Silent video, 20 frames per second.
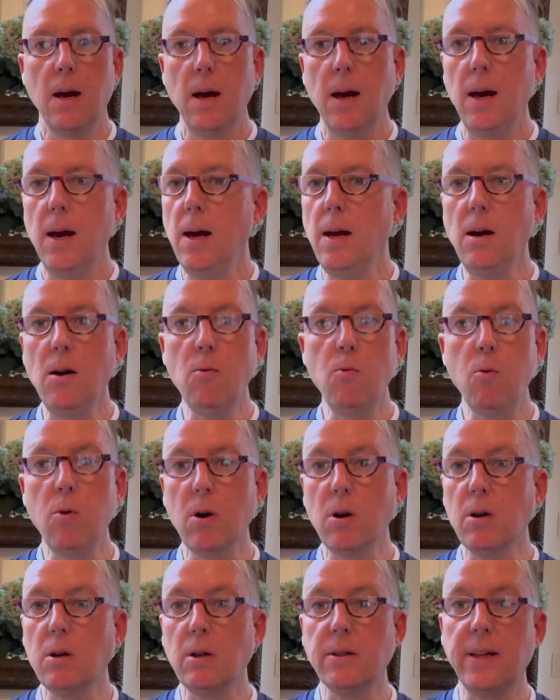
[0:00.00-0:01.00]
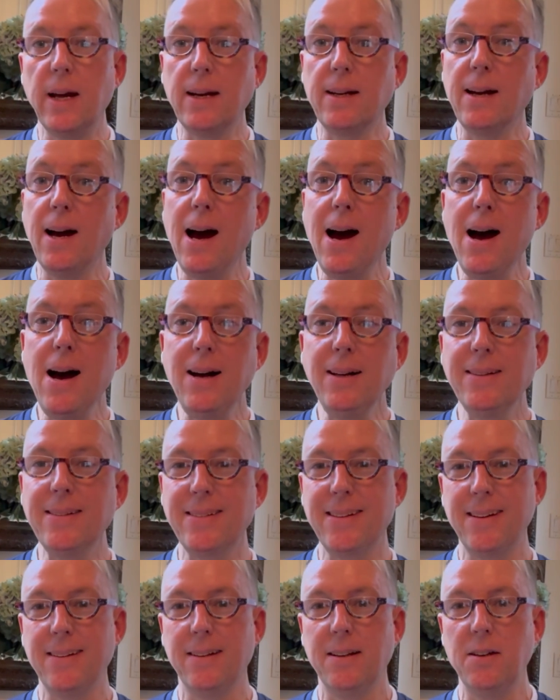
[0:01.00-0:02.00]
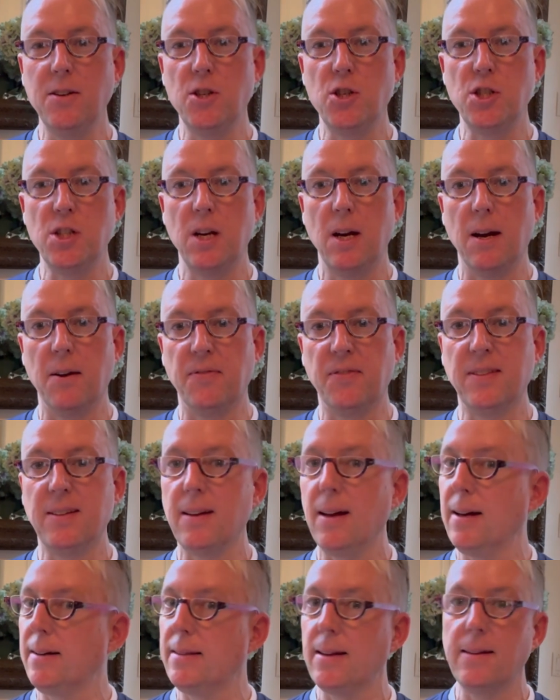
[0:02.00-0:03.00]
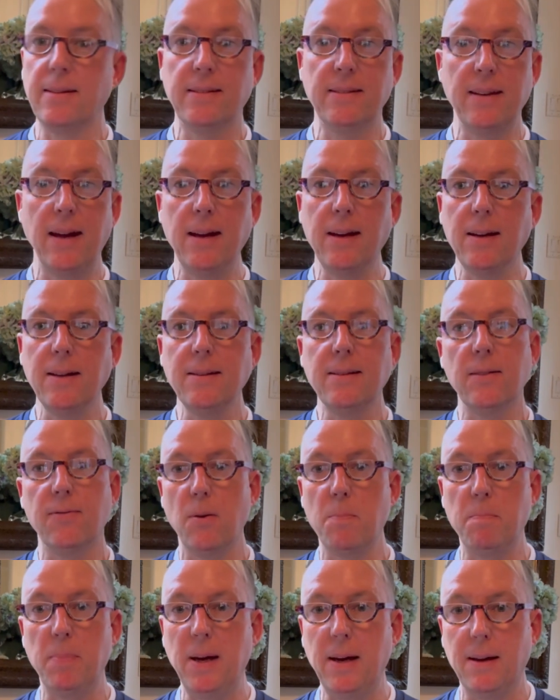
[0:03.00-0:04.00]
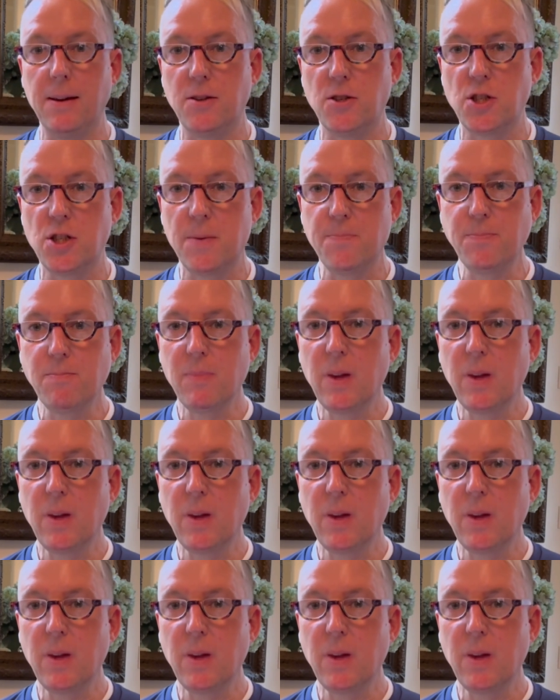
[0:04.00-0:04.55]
In a world that constantly shifts like the sands of a beach,